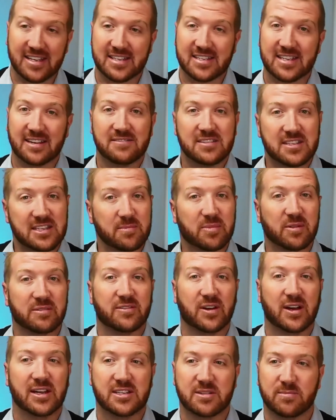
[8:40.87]
They've
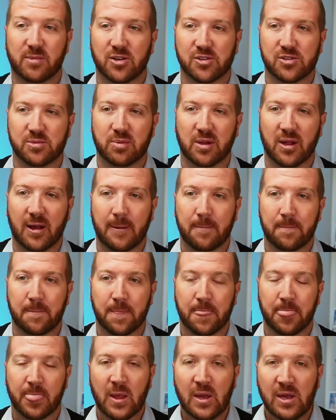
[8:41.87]
simplified to multiply.
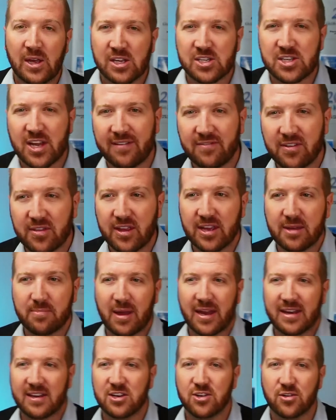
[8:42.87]
So have a think about
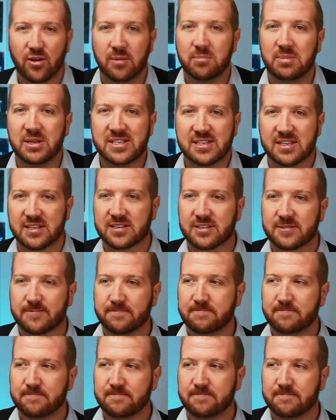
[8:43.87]
it in your own business.